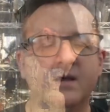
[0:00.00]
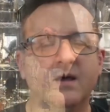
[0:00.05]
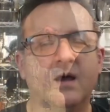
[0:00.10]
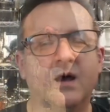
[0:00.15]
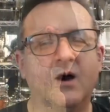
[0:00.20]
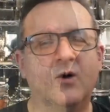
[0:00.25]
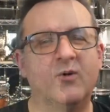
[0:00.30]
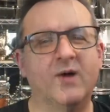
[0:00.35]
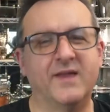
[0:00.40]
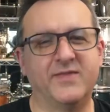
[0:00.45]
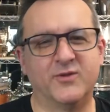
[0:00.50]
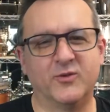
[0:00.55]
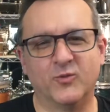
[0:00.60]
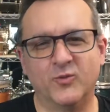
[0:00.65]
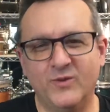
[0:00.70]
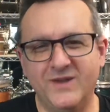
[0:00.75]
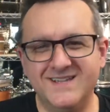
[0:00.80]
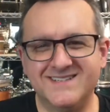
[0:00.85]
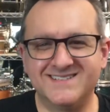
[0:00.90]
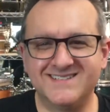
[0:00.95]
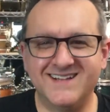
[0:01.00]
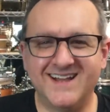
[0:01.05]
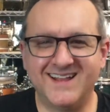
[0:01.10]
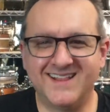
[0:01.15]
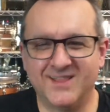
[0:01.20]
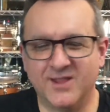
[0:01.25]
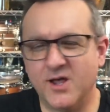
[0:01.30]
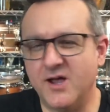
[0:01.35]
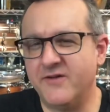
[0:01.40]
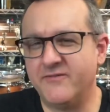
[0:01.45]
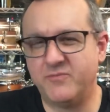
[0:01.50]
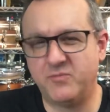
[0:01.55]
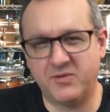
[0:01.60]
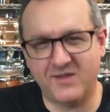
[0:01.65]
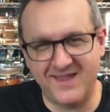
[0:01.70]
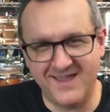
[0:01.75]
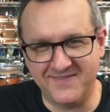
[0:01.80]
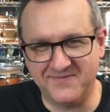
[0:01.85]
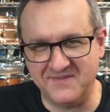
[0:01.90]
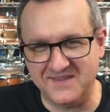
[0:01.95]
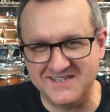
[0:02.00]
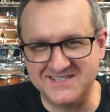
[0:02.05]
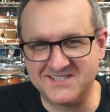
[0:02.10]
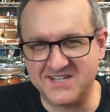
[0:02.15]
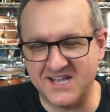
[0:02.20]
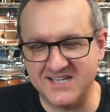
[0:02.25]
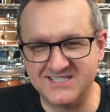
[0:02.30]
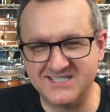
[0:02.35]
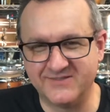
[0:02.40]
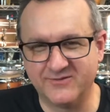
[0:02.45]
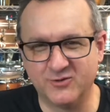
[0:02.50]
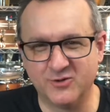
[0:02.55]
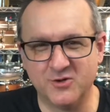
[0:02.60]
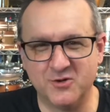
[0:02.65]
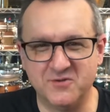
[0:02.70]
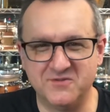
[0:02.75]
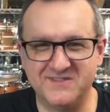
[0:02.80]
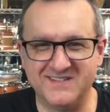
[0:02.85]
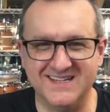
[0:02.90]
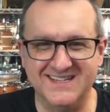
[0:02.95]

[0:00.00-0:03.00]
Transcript: All right, the reason I love playing these kinds of grooves